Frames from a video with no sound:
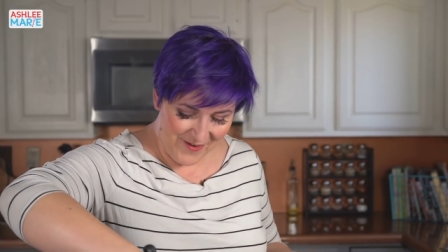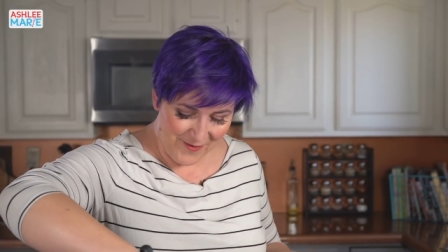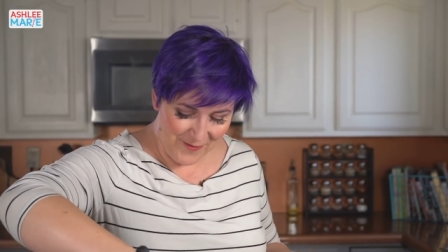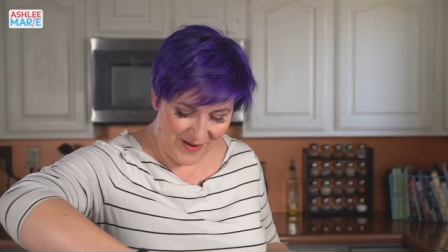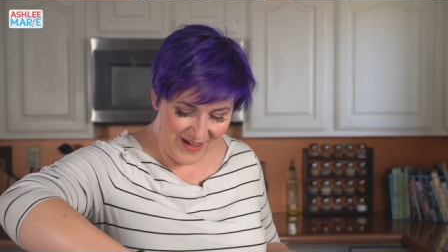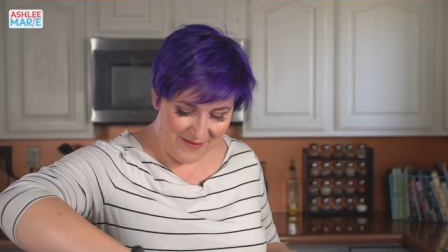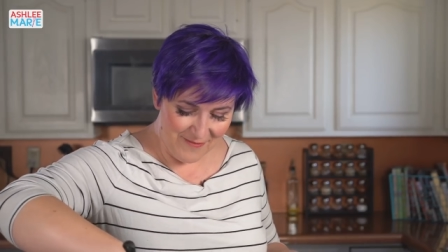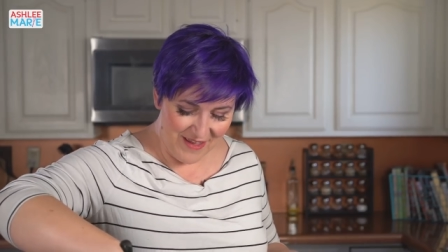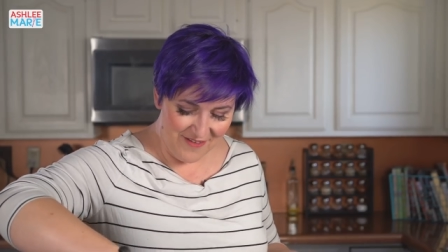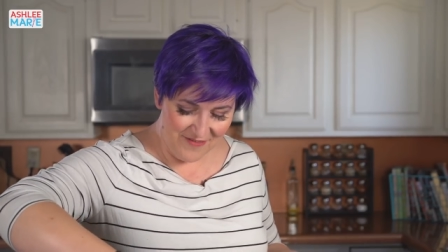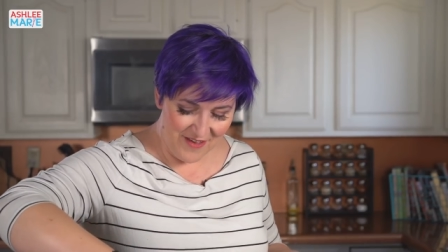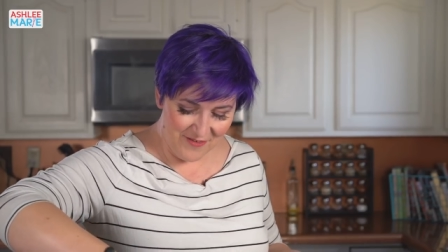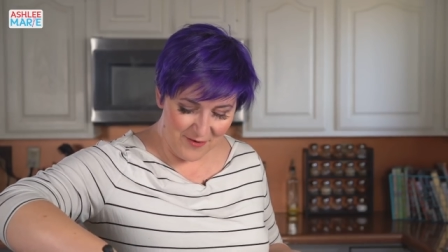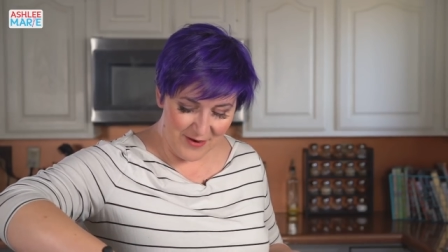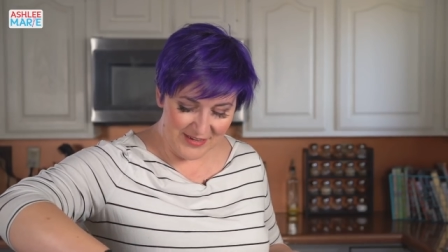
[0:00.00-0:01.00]
One of my
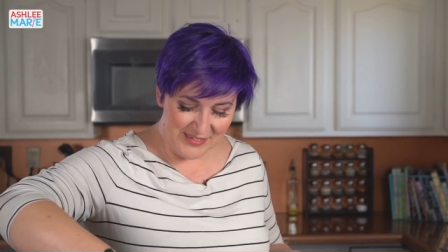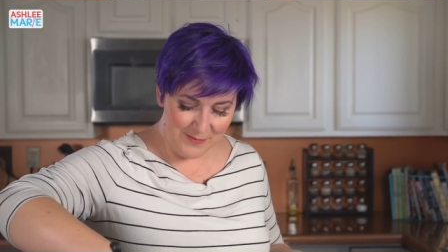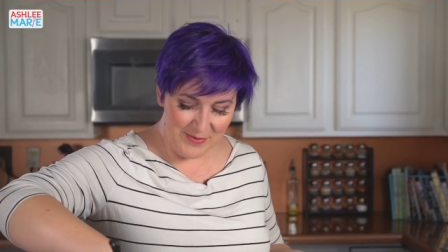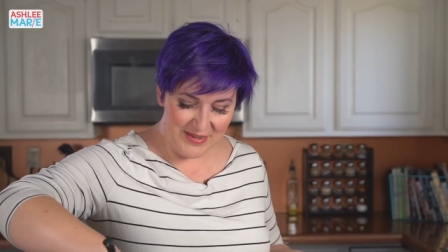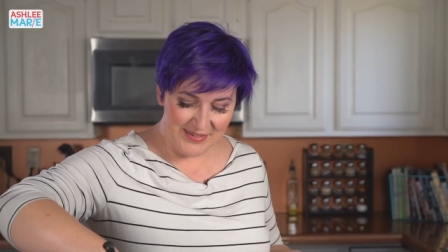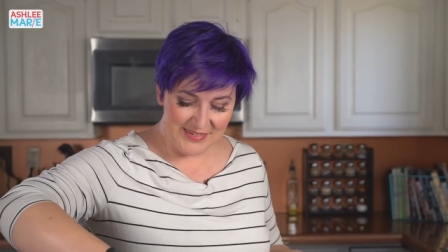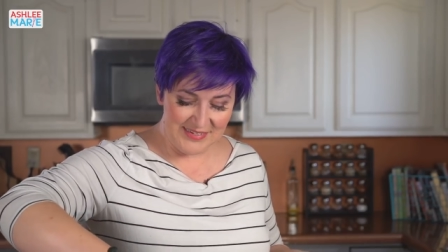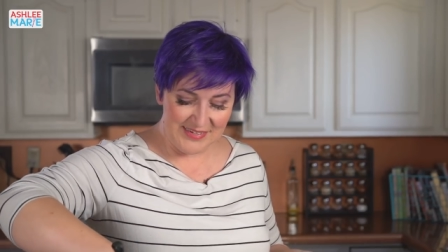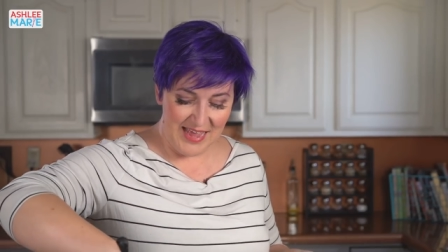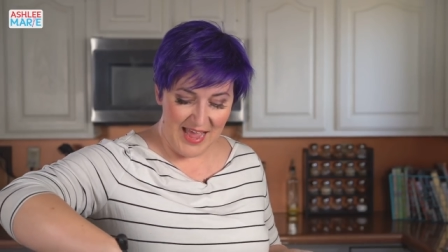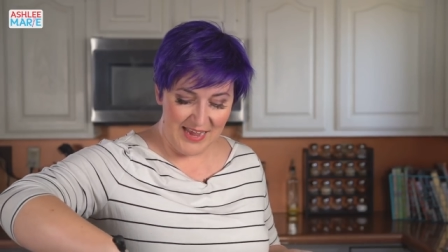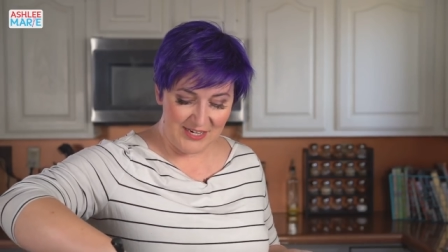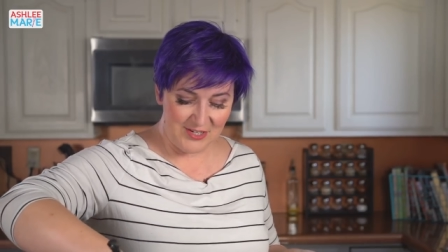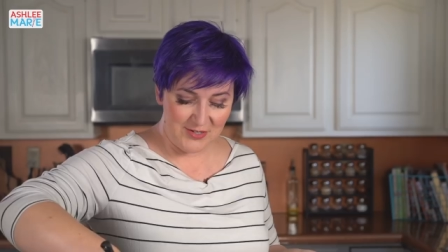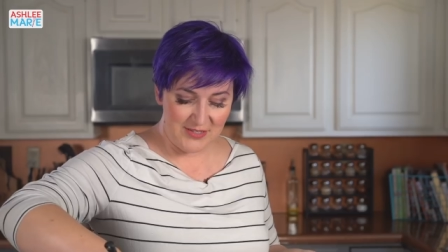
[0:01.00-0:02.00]
favorite recipes is
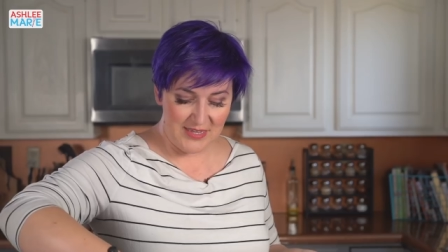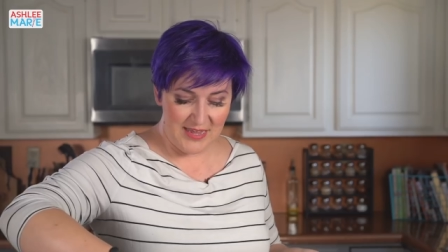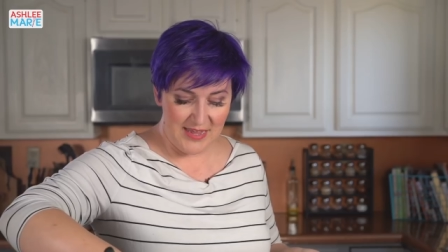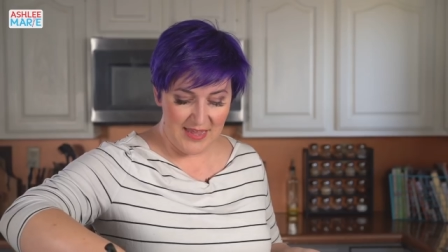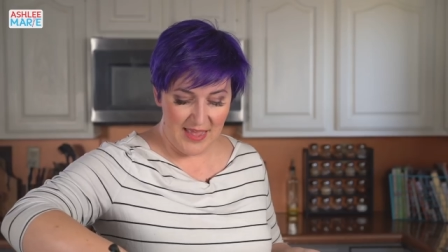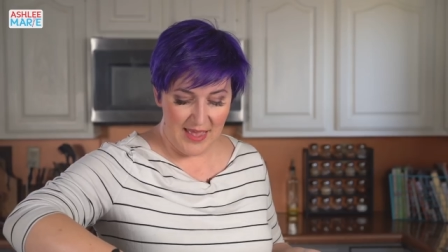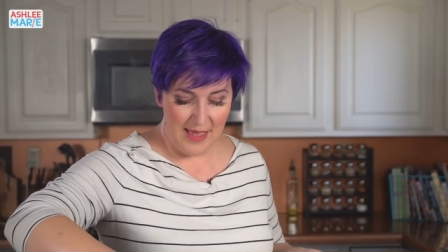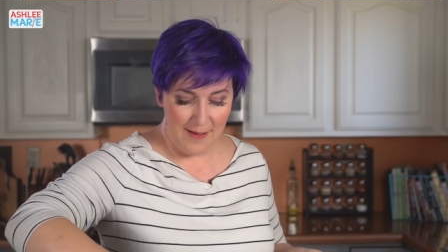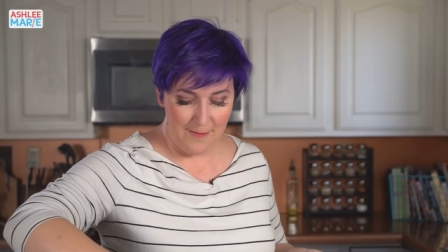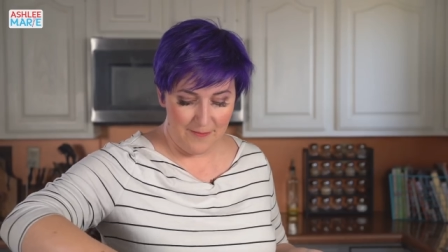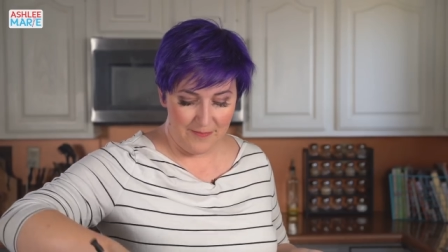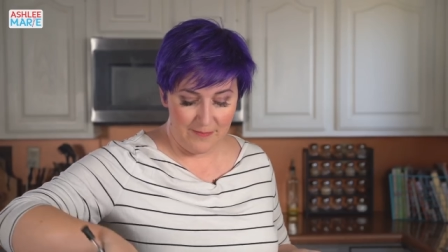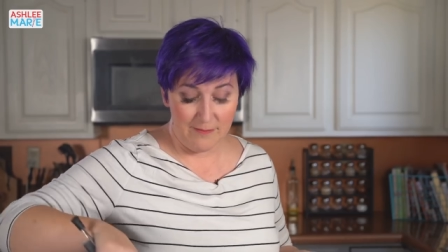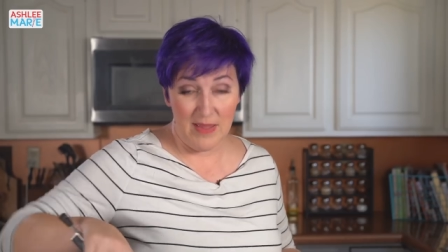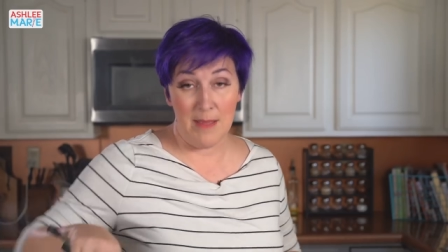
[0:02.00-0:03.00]
actually
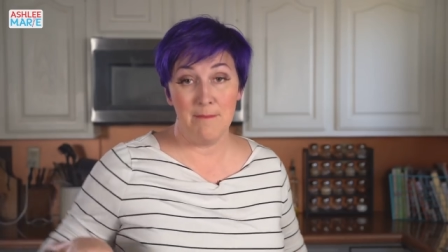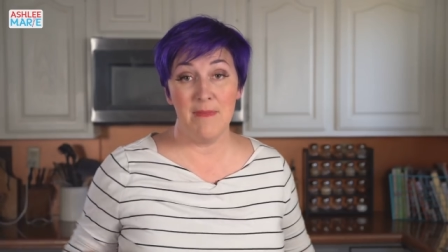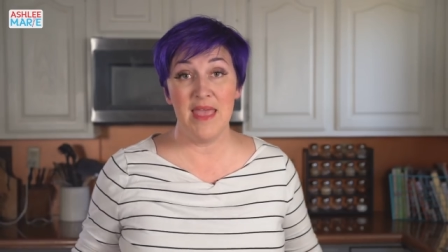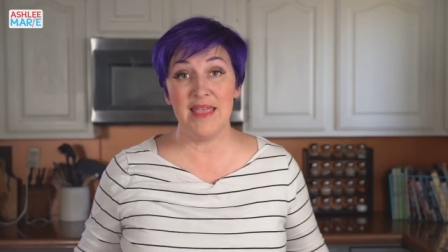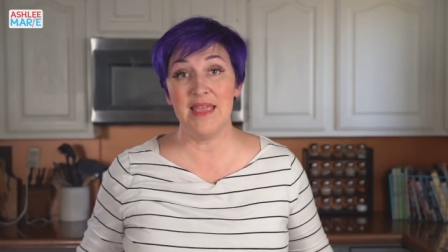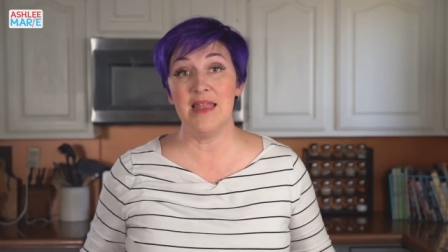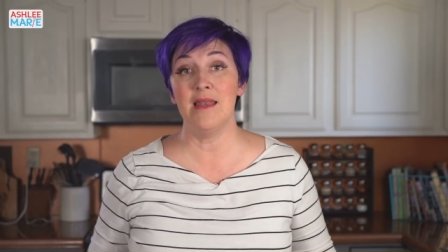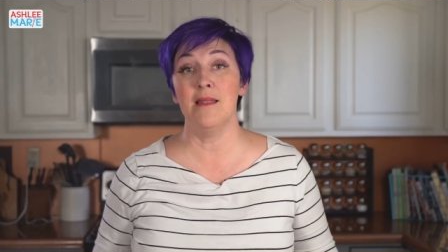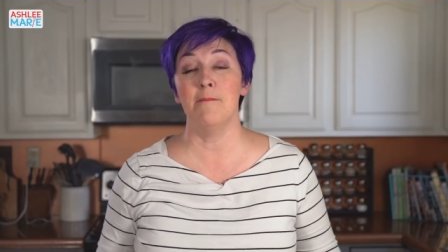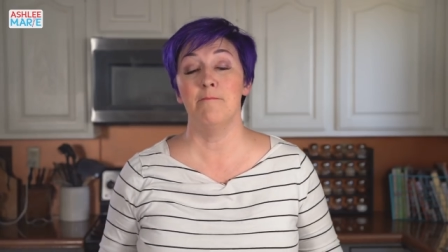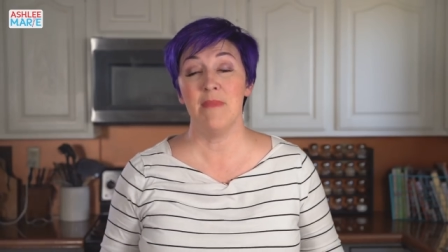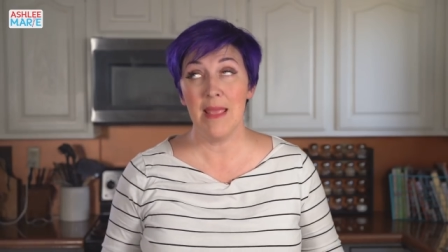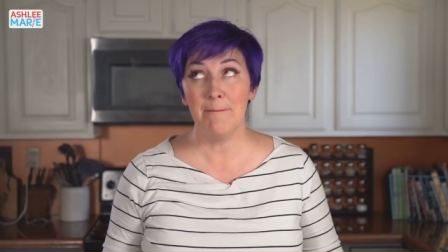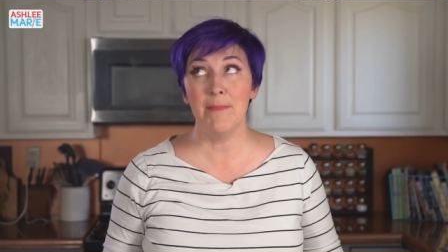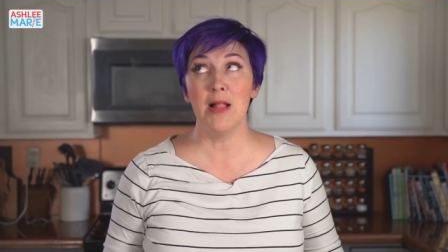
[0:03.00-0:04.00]
my
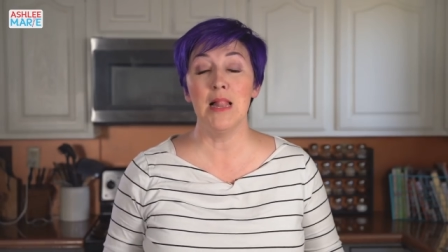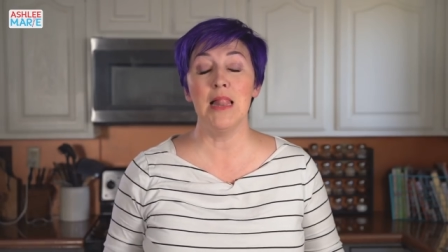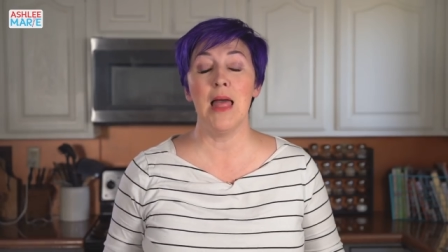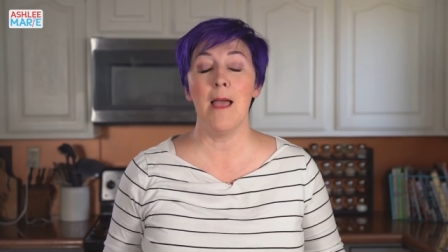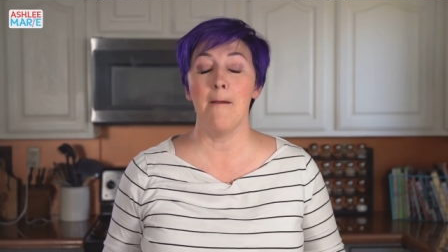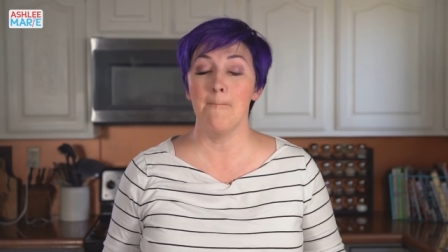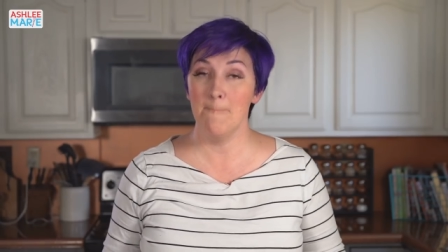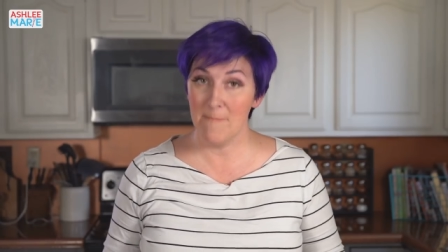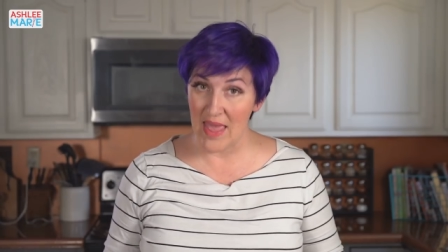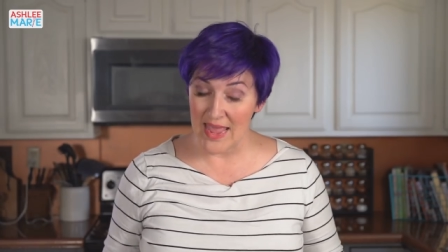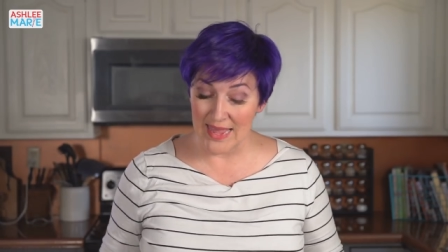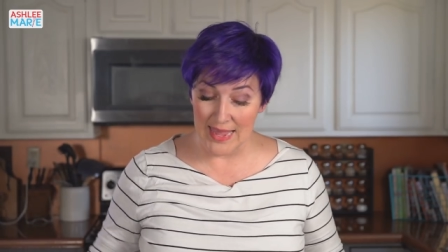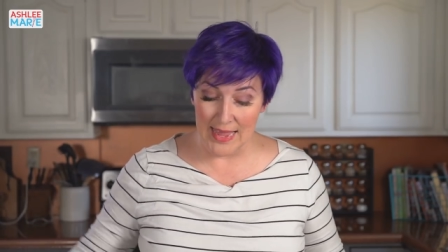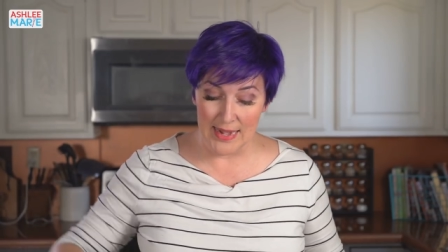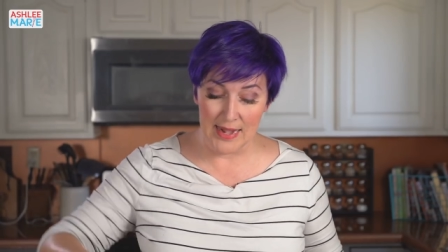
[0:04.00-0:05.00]
maple
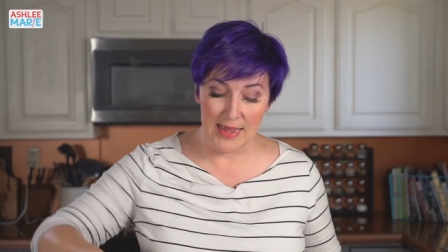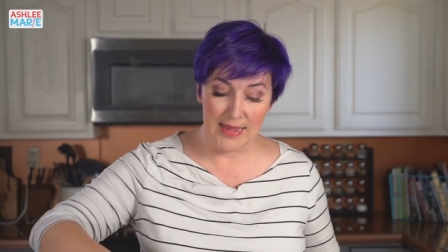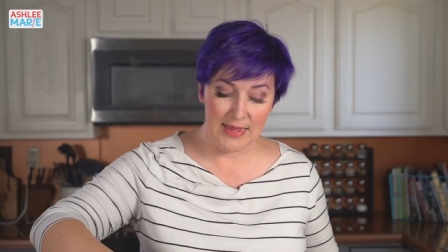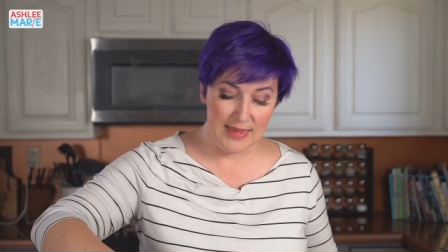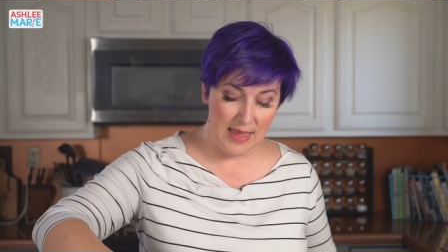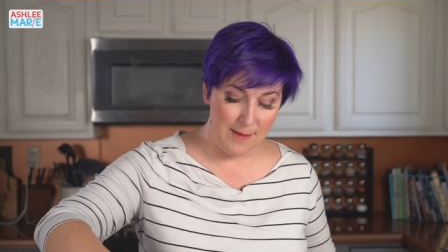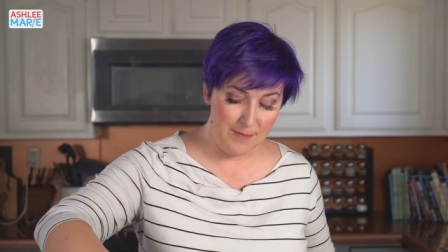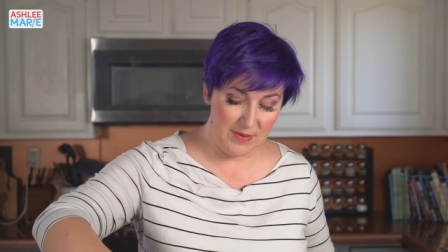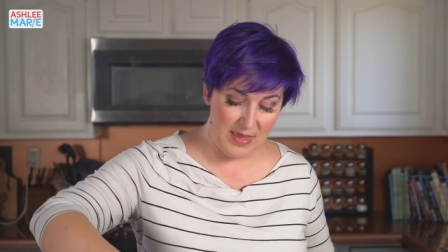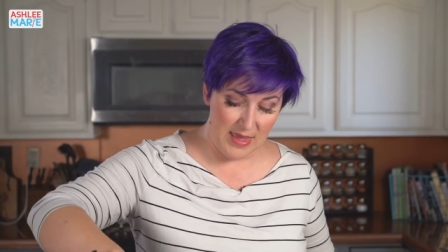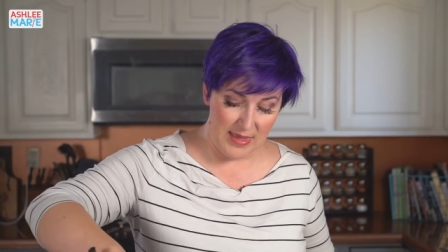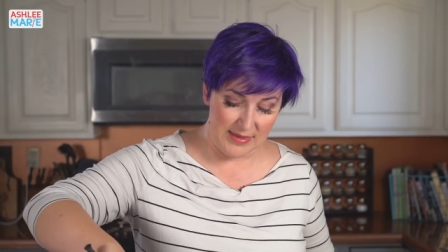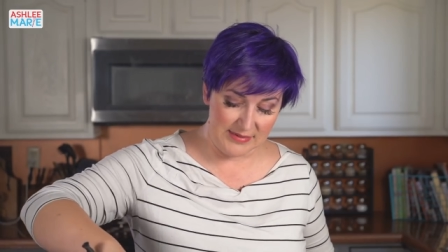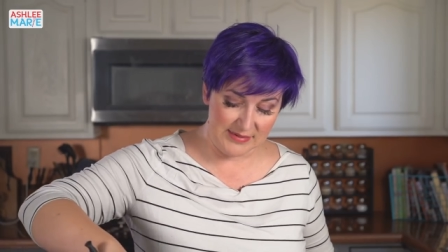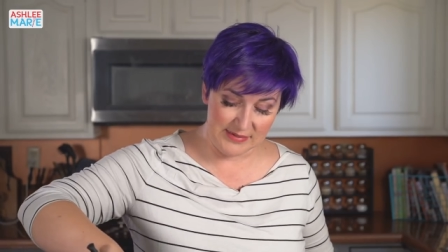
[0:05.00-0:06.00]
bacon
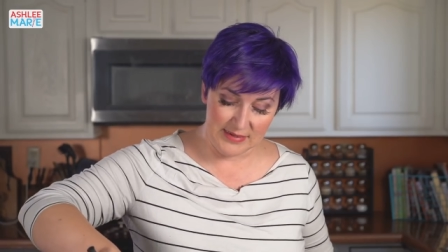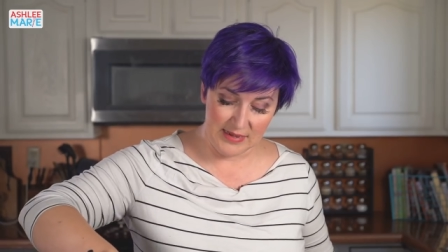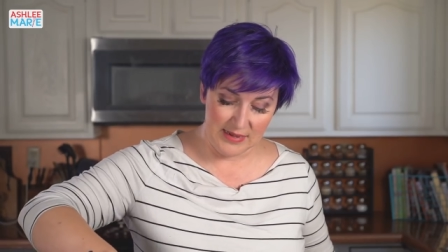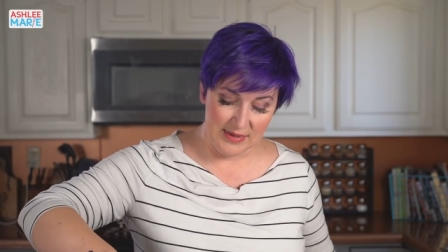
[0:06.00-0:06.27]
cupcakes.